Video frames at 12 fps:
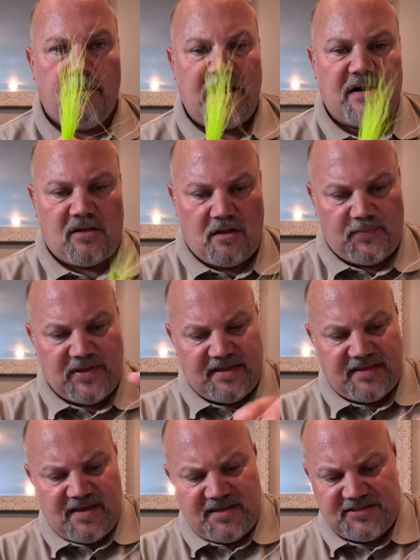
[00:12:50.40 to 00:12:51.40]
About a clump
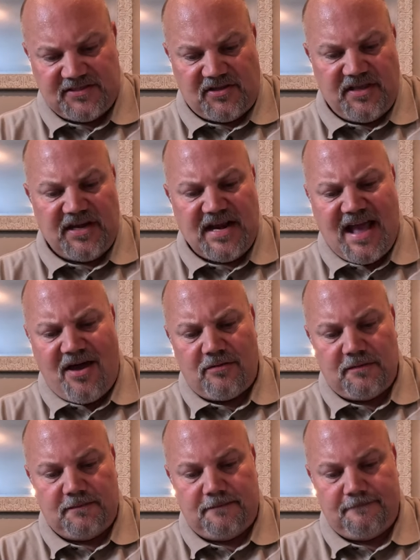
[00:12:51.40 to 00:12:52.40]
like this, clean it
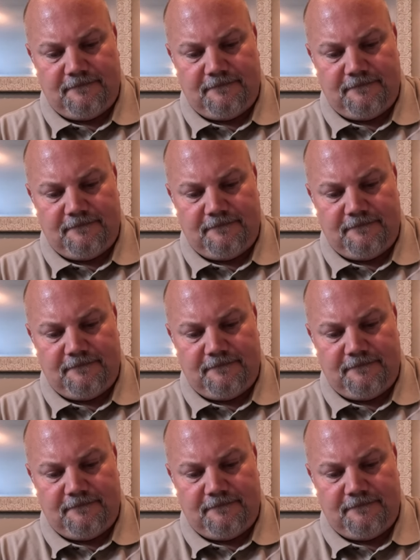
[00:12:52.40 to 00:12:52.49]
out.